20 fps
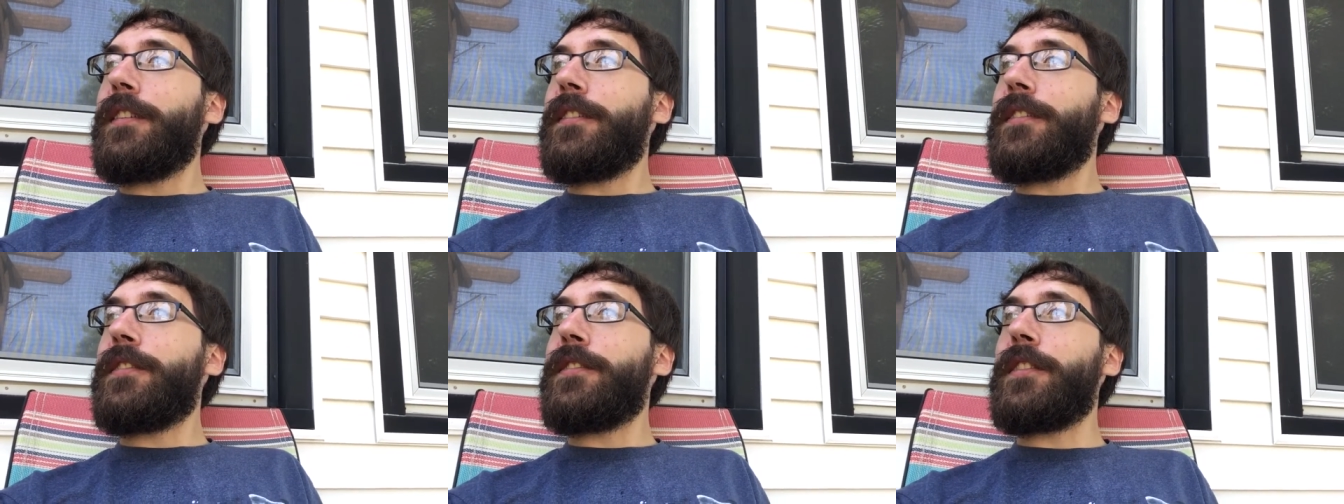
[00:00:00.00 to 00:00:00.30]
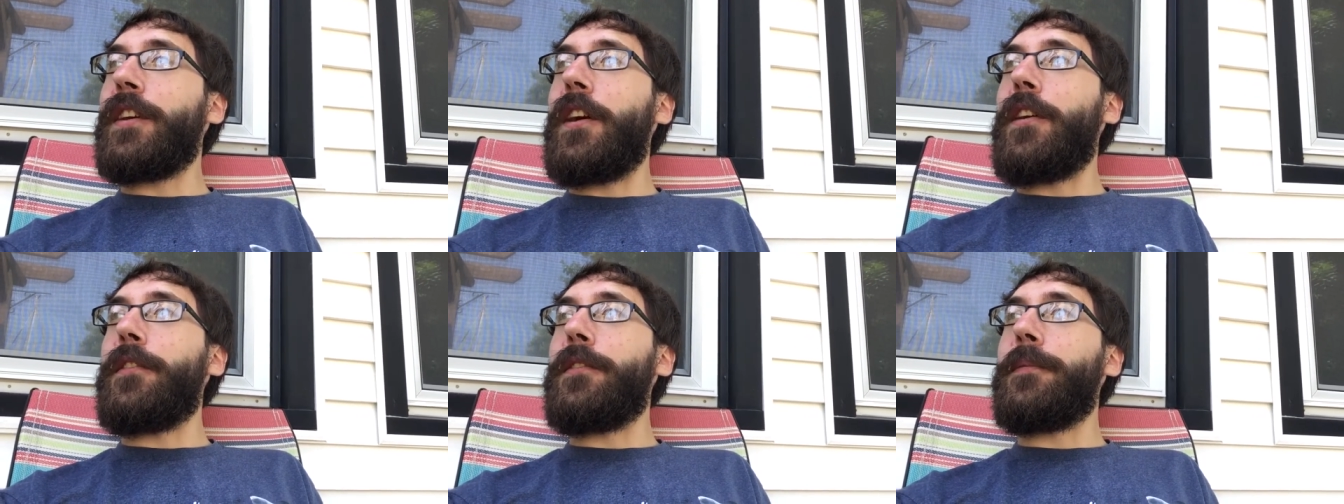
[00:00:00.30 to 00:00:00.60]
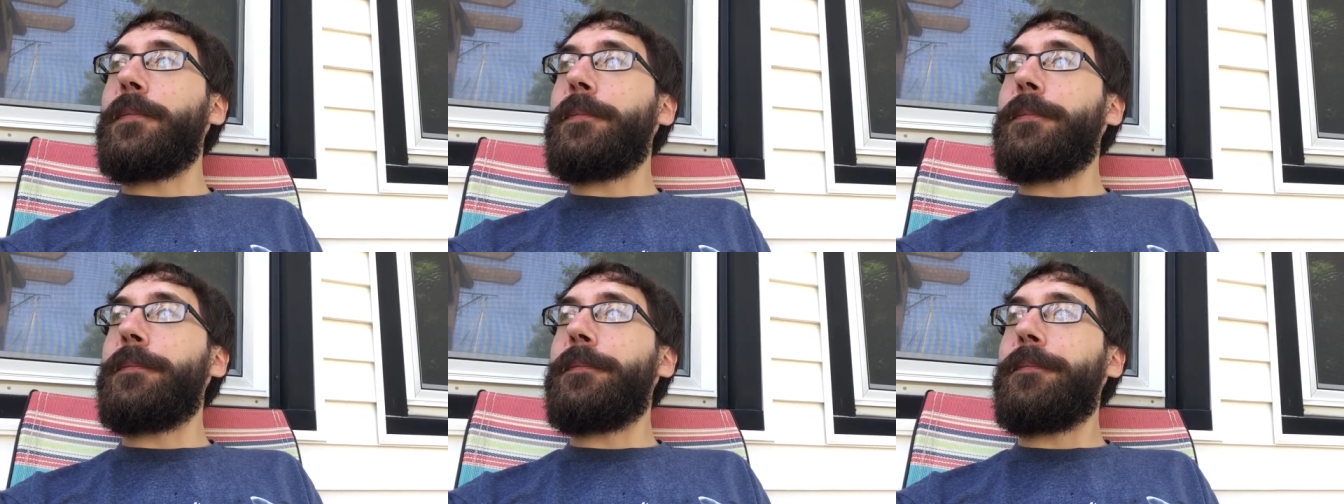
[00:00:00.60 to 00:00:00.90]
So,
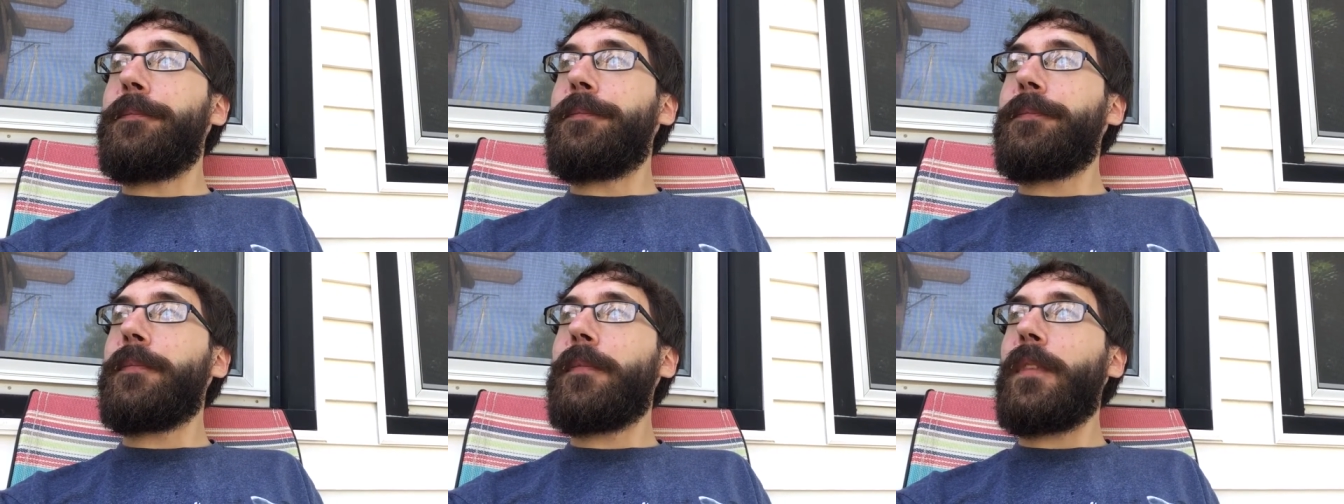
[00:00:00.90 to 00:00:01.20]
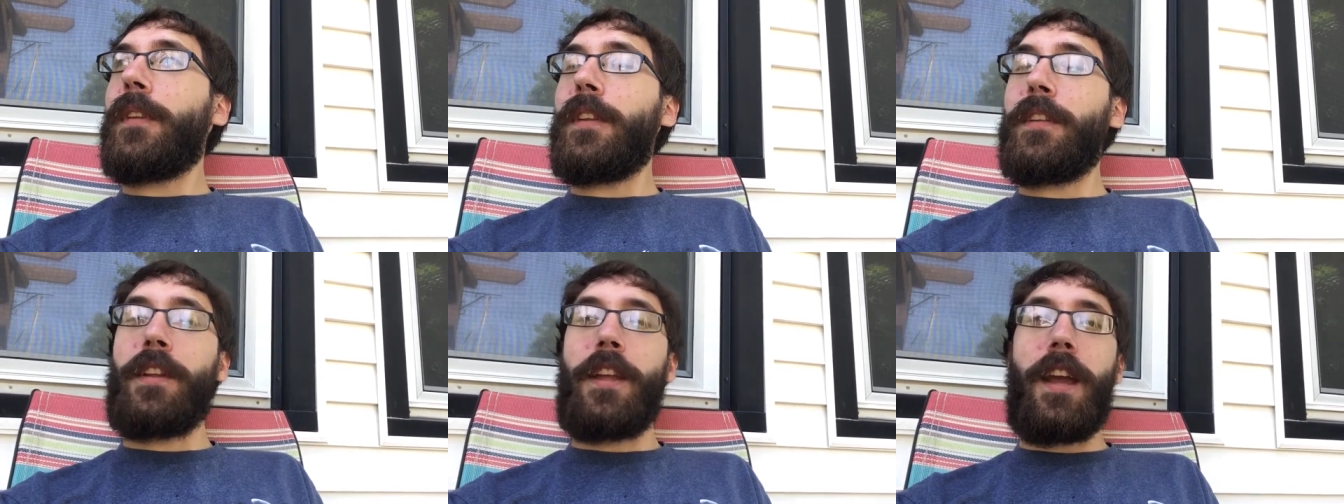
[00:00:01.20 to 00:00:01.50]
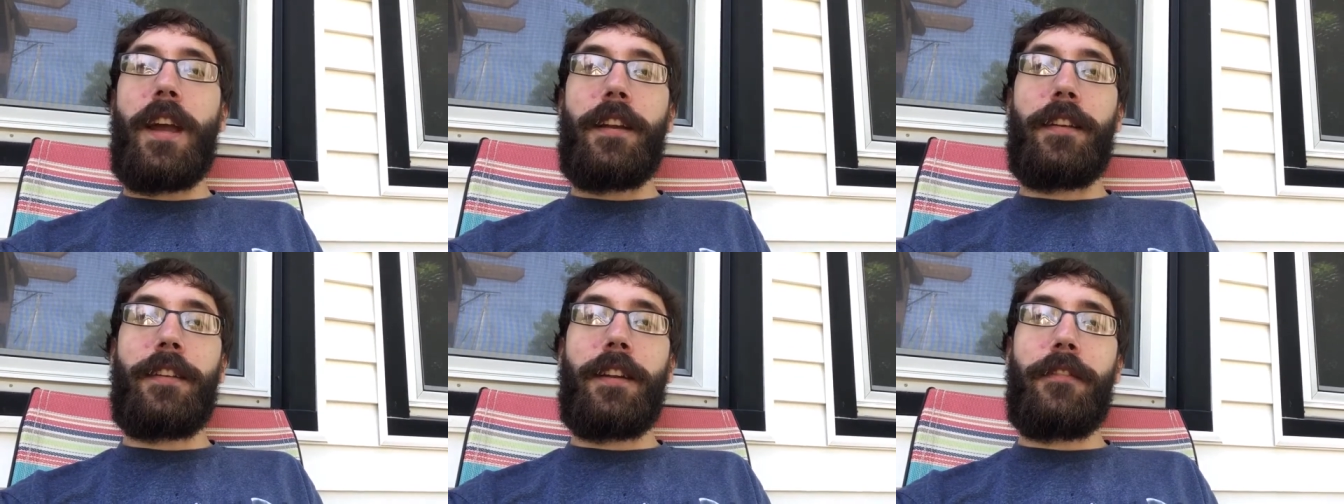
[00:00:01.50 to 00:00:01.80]

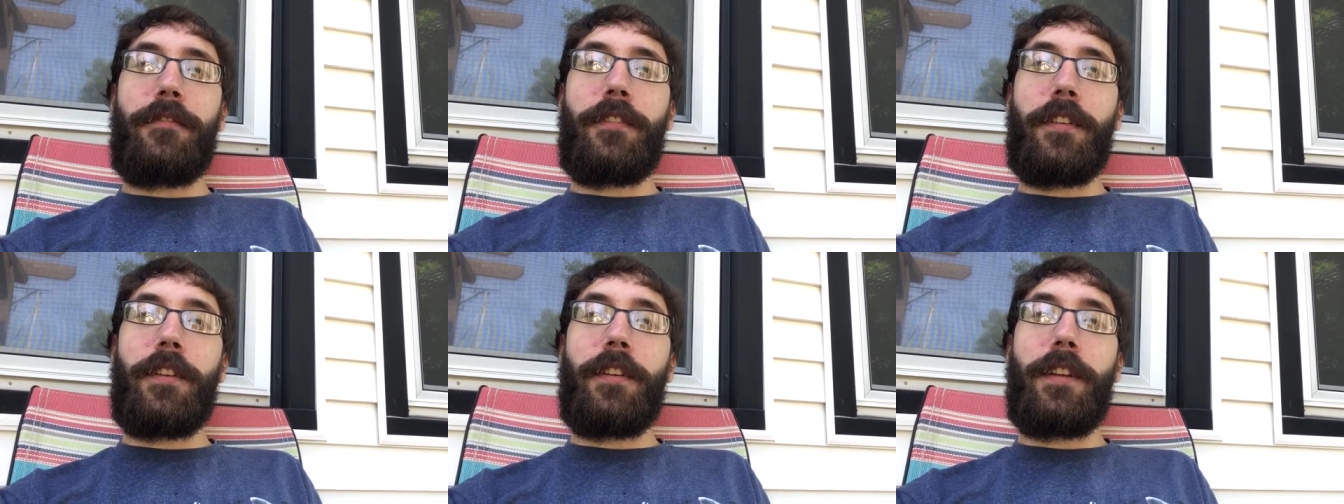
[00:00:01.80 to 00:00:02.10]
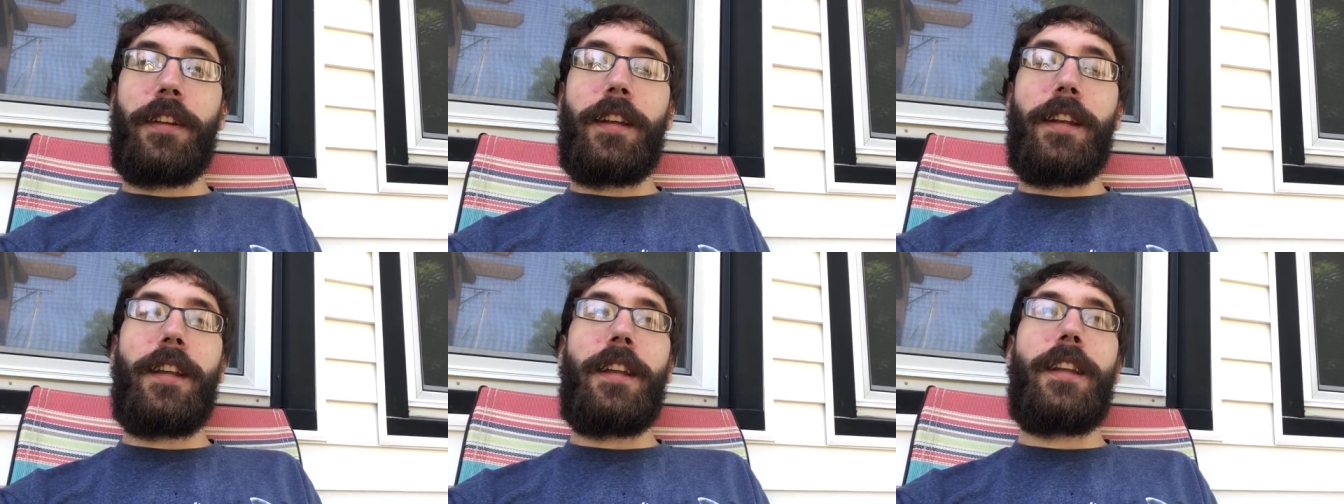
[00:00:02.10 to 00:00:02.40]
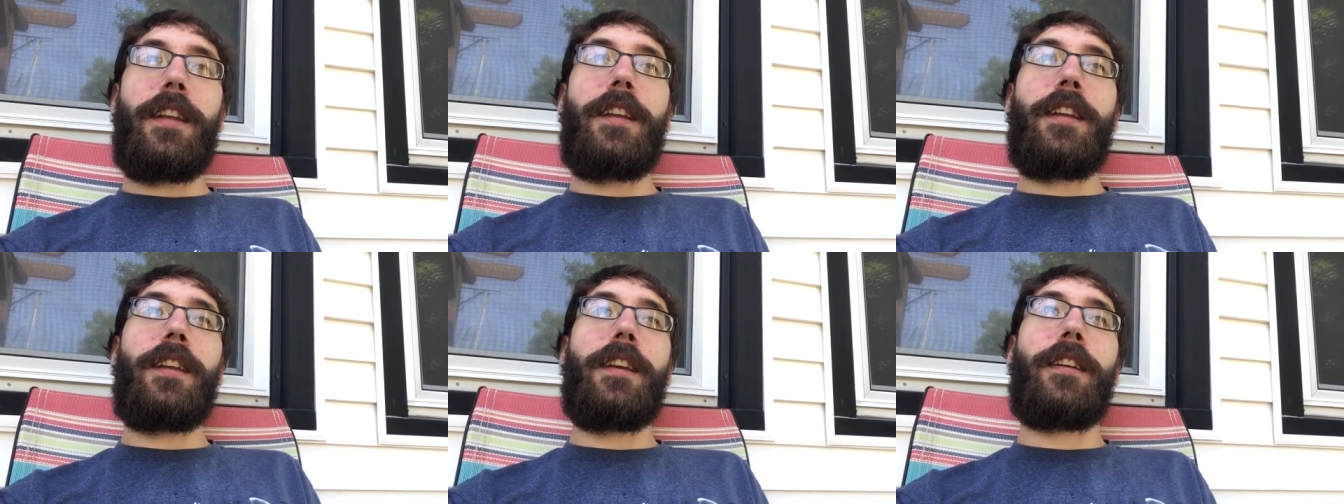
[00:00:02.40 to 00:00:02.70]
yeah,
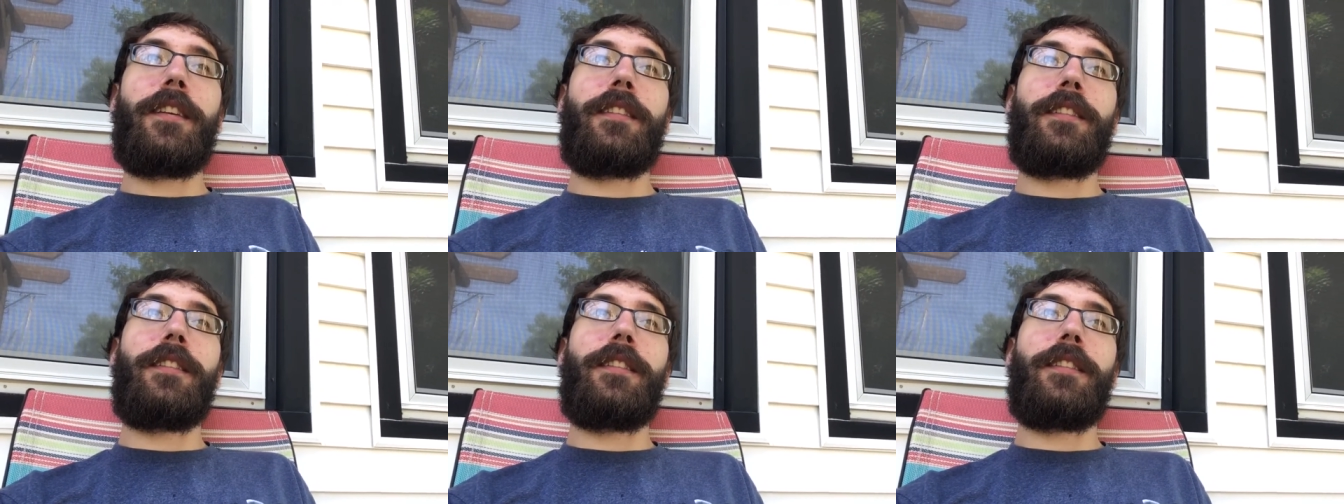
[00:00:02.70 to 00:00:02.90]
definitely